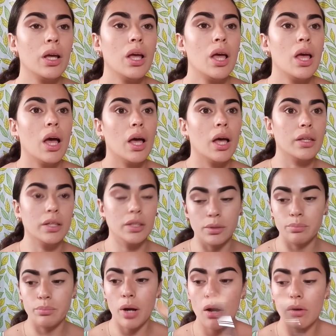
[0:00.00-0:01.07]
this
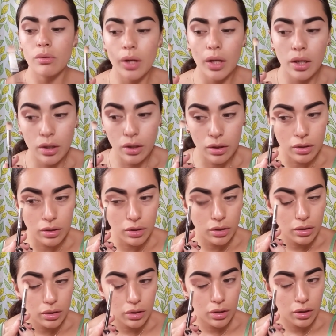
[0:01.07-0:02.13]
brown right here,
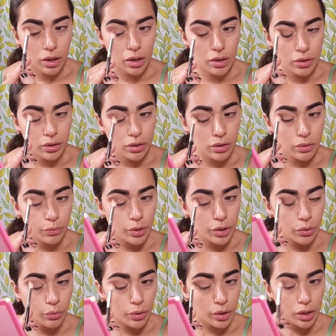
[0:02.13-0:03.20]
and you can
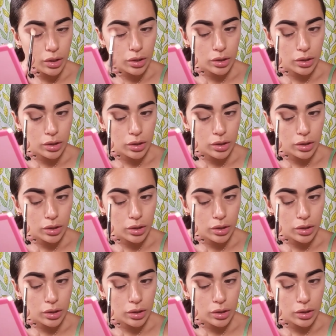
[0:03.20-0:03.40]
recreate it.